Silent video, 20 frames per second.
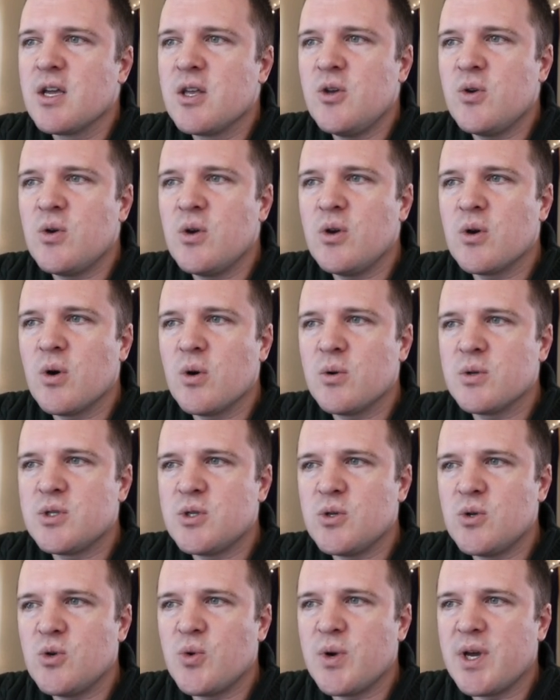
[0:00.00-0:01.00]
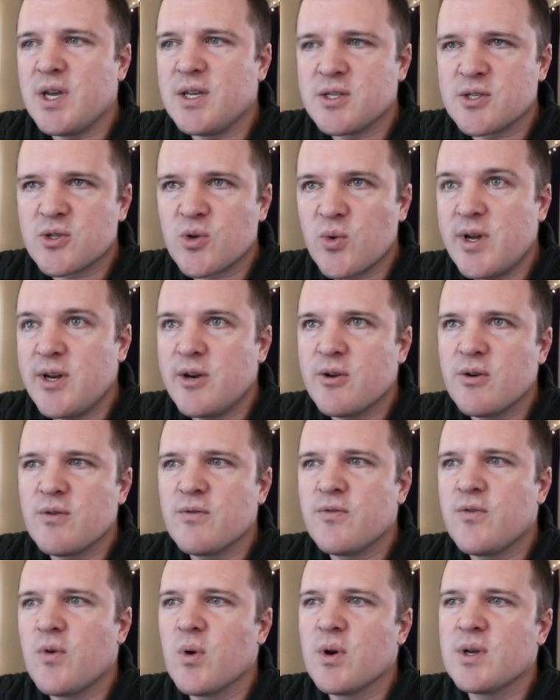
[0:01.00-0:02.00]
You can go to a screener,
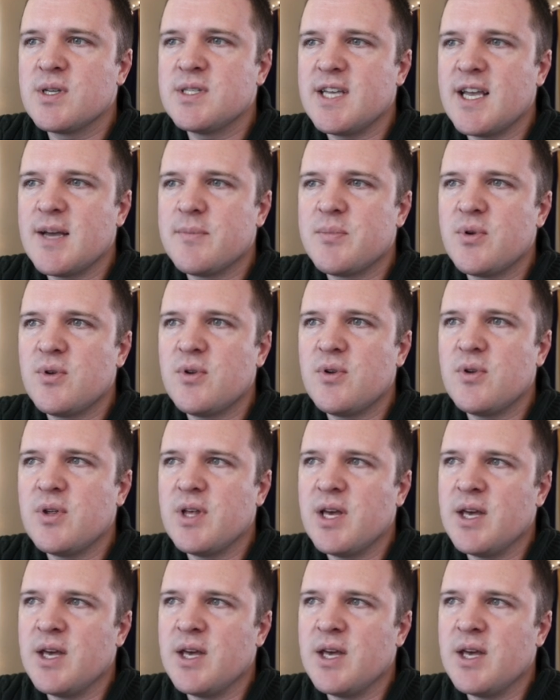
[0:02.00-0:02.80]
for example,